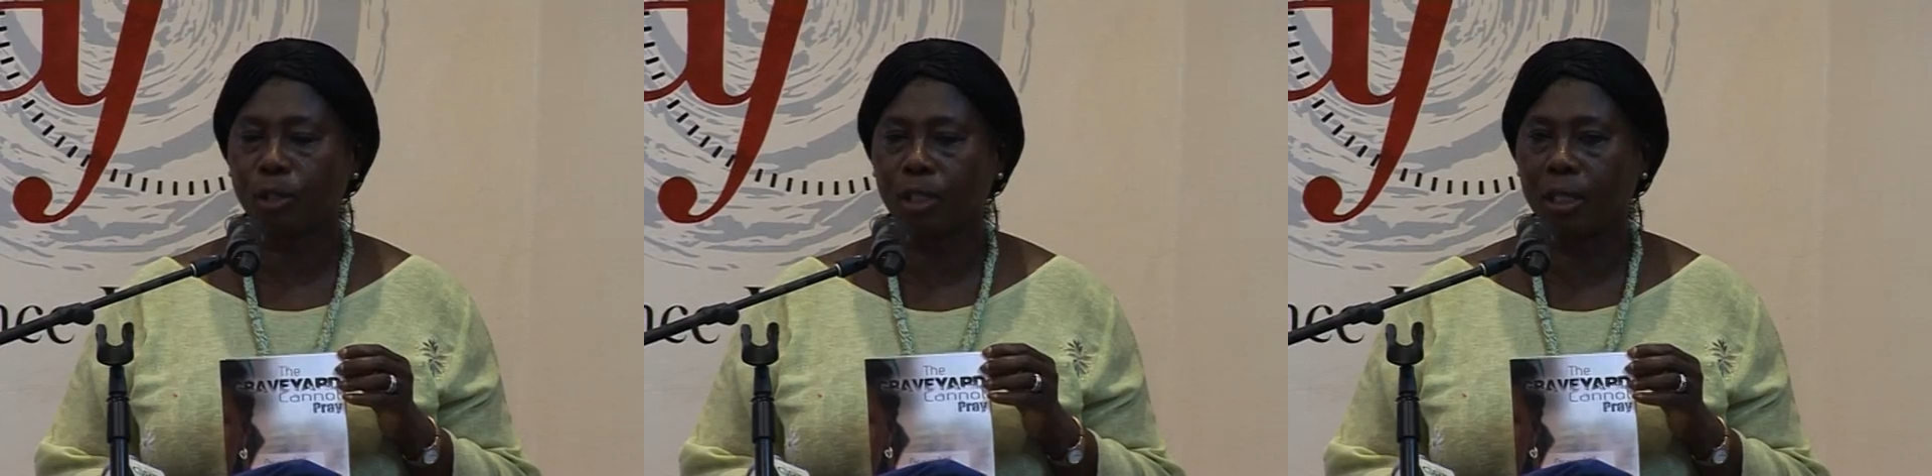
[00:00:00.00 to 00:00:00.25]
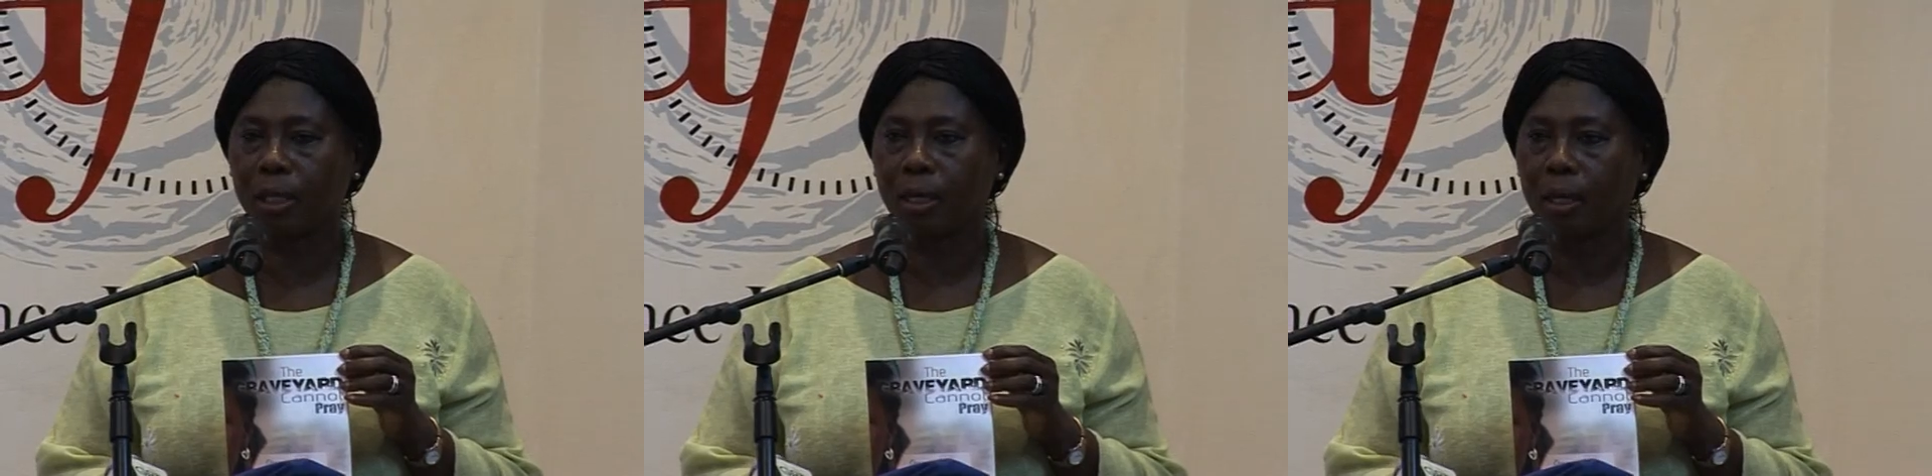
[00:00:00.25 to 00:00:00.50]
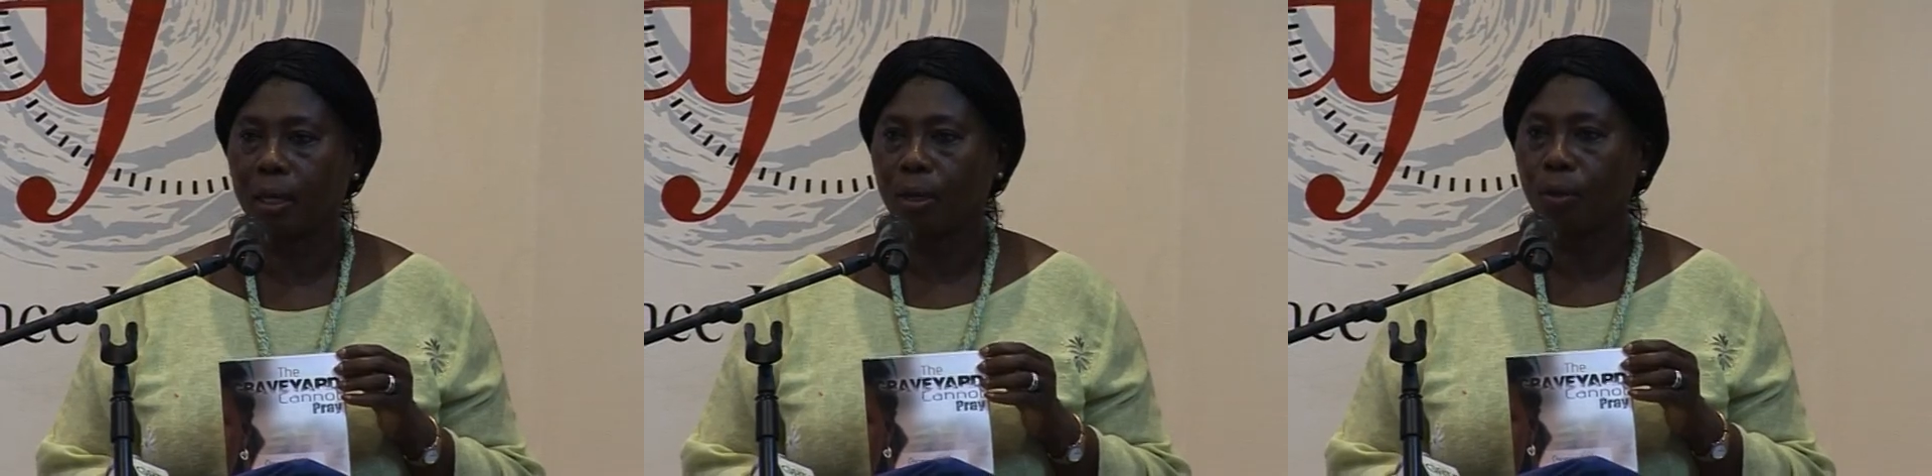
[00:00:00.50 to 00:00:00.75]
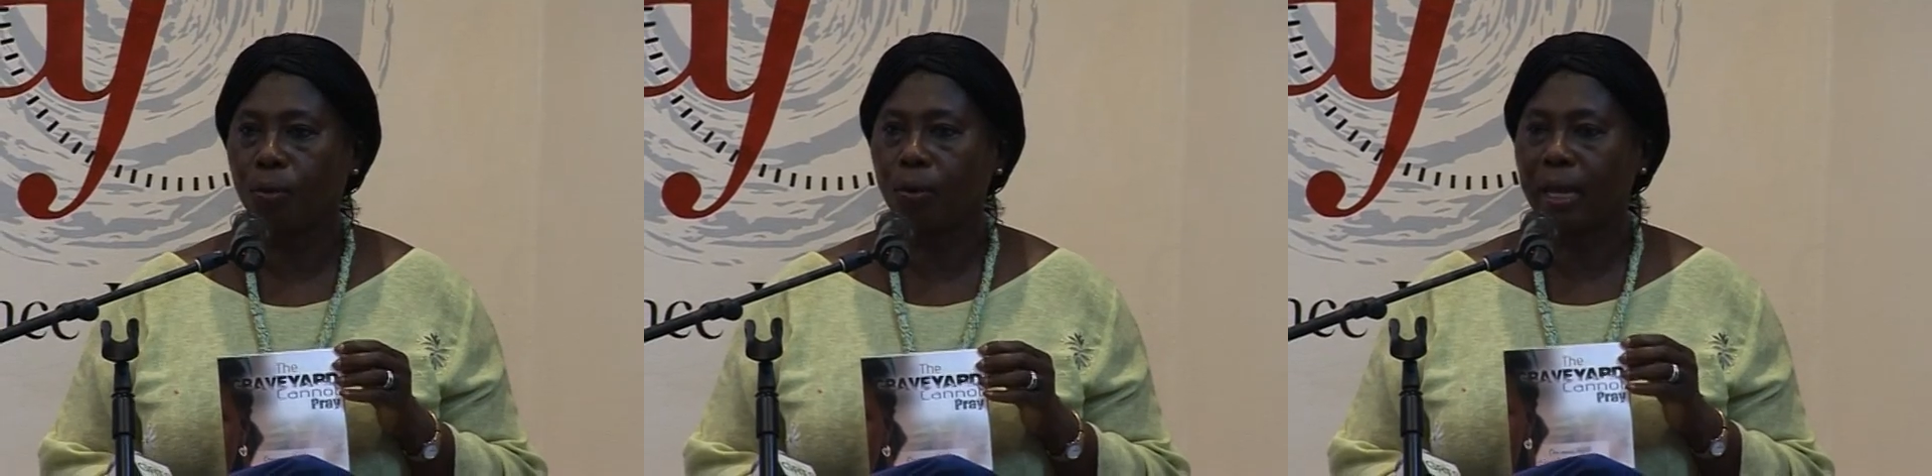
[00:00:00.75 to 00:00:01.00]
see
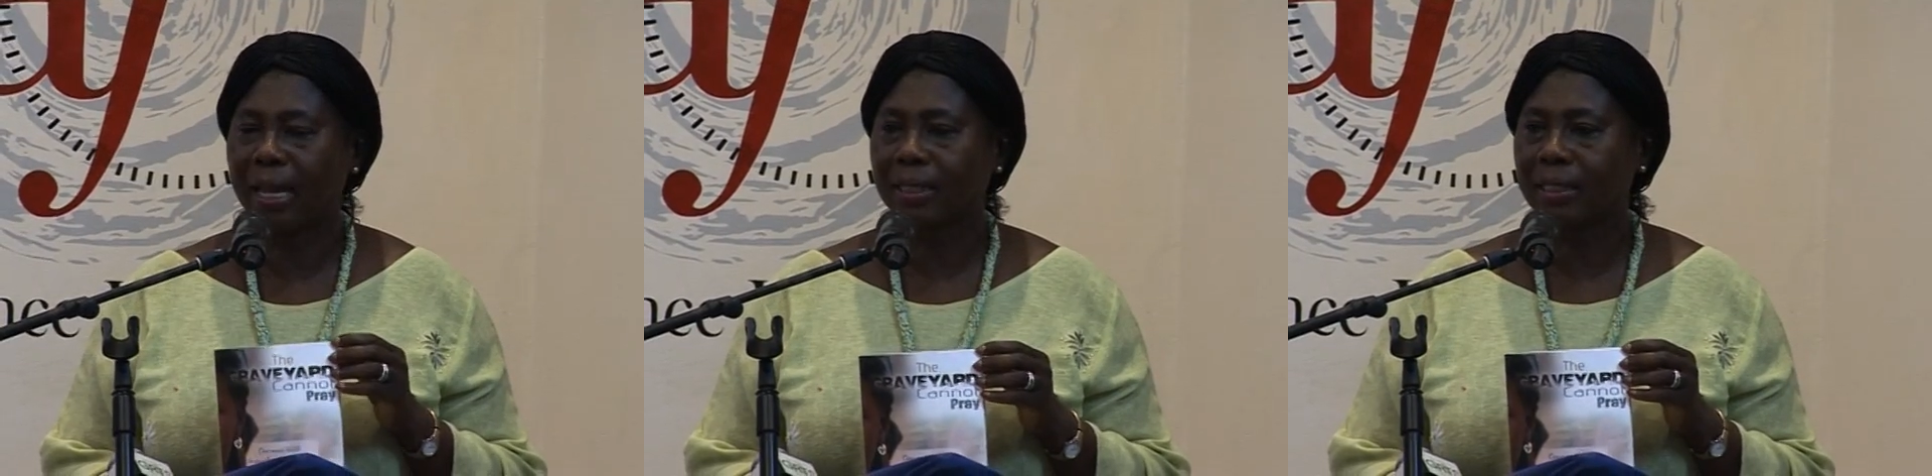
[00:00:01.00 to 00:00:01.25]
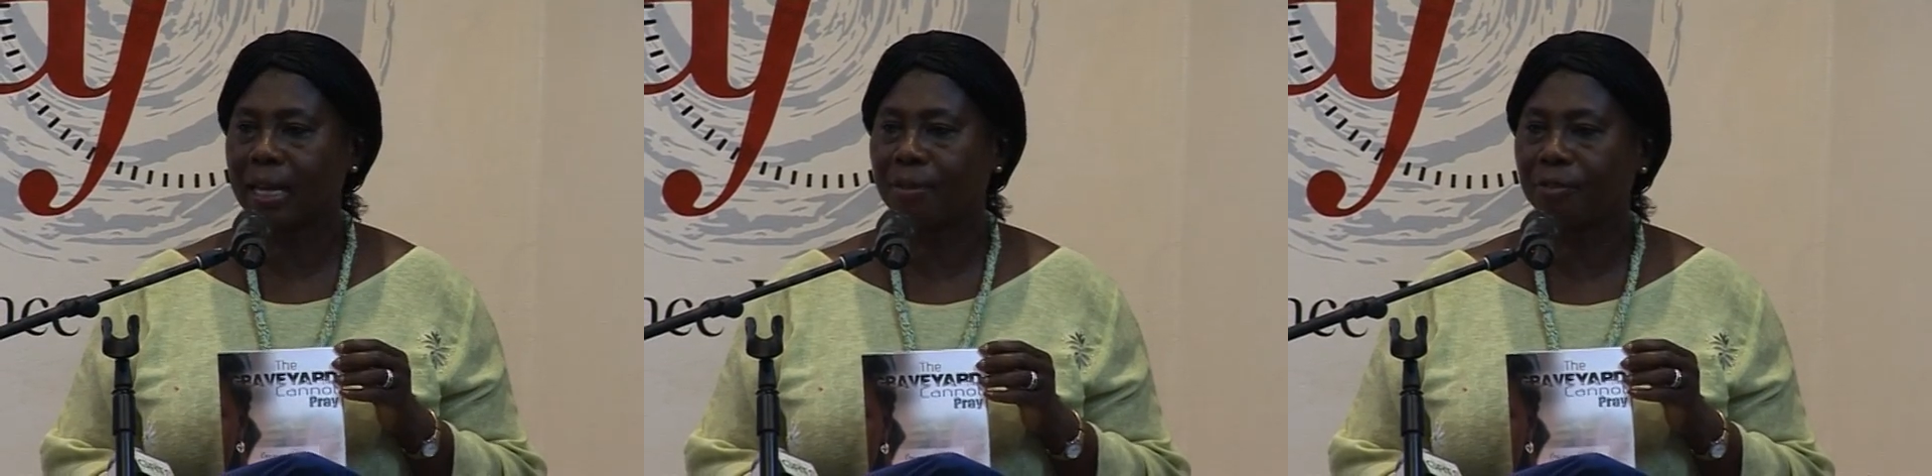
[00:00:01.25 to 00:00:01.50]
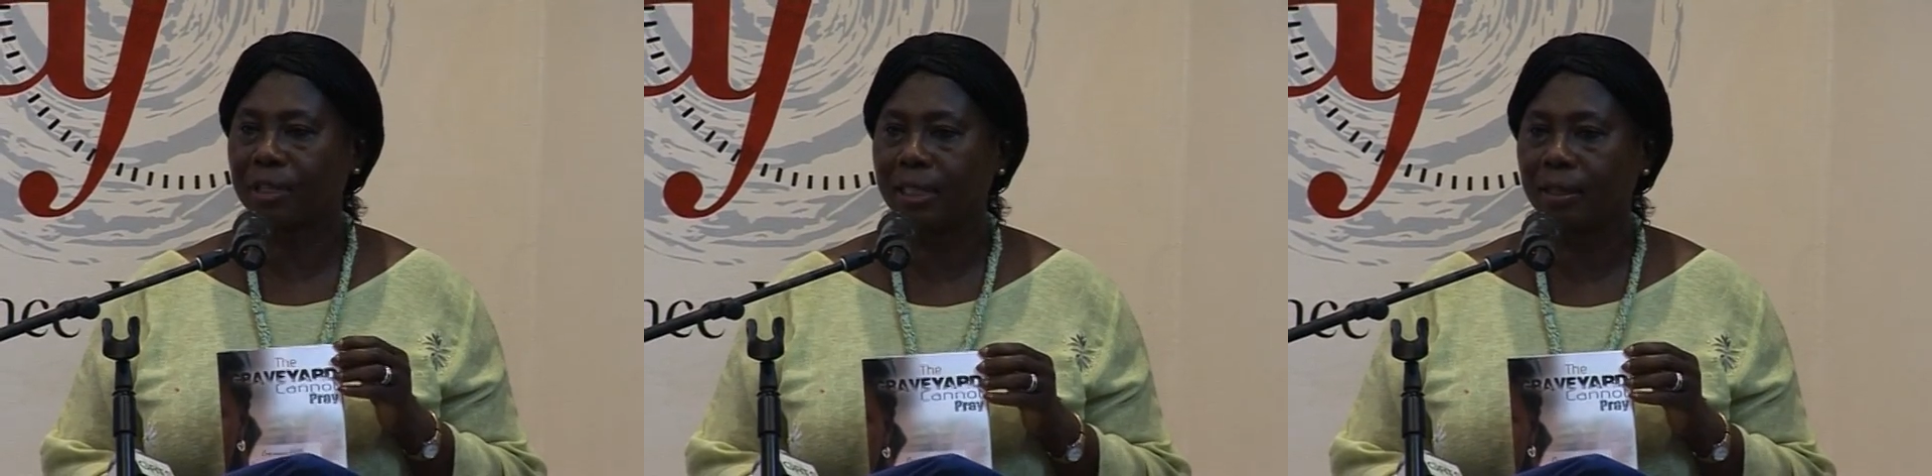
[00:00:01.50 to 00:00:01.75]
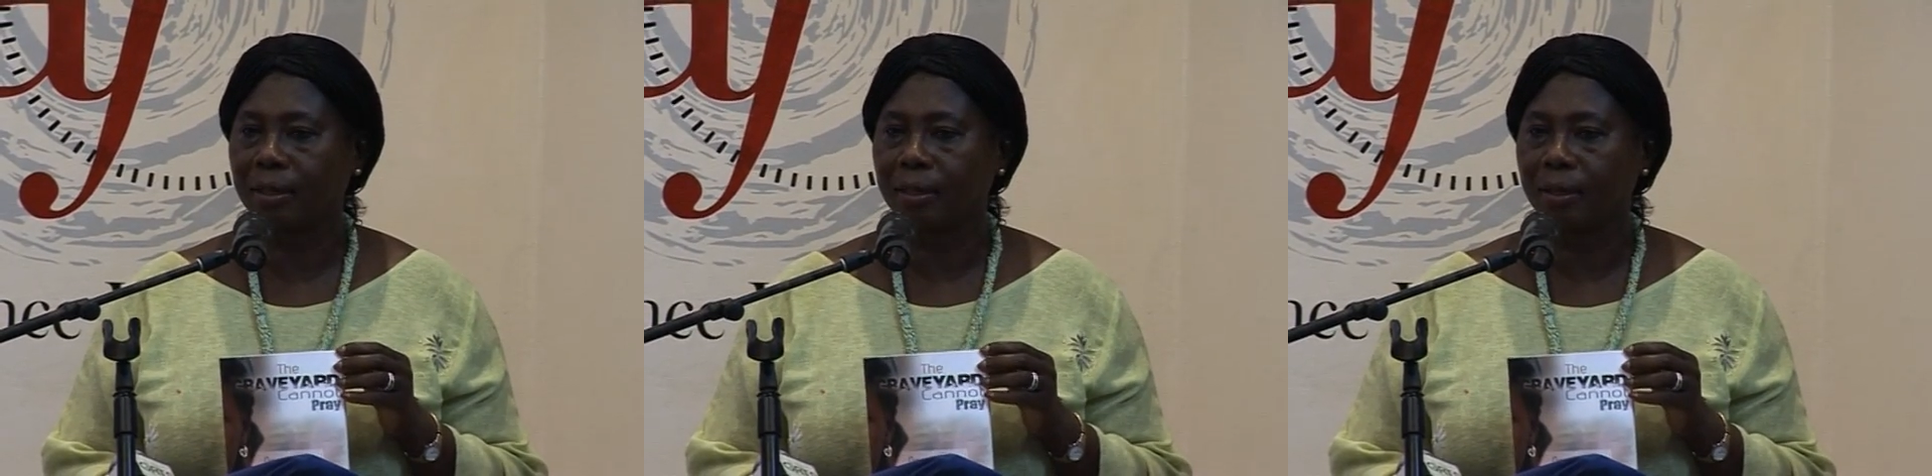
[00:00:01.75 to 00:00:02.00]
who else has
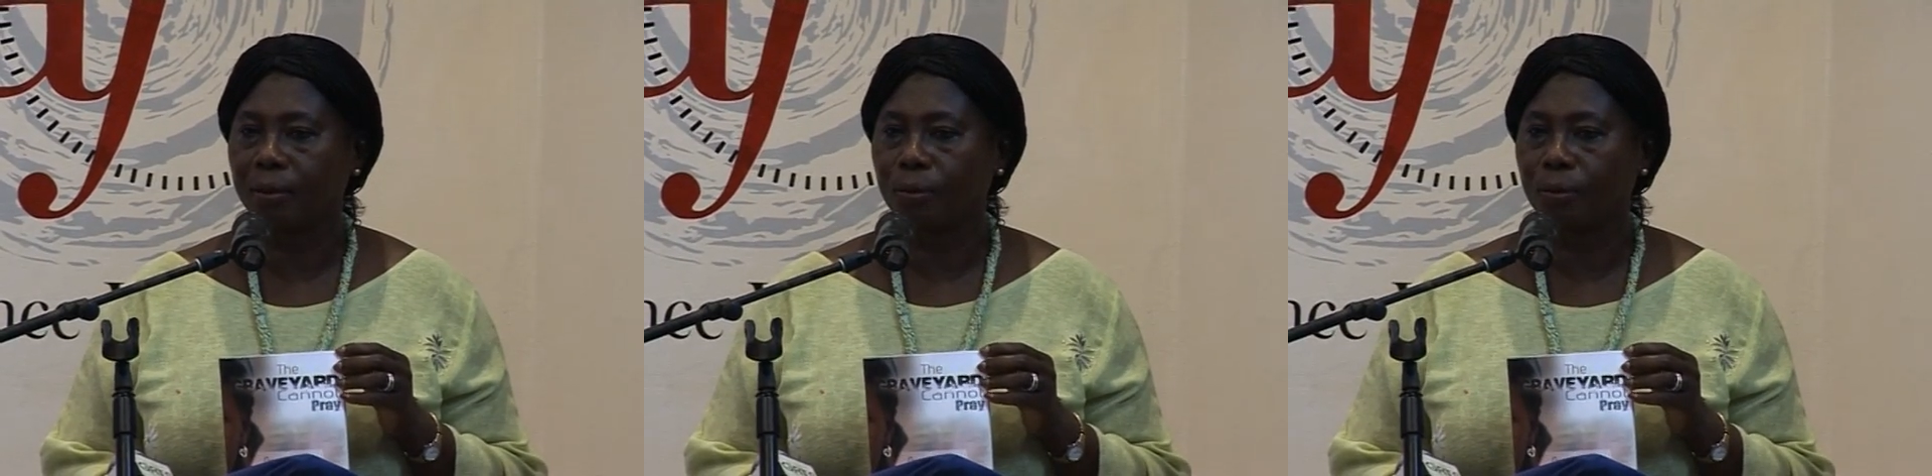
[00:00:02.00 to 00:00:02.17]
written,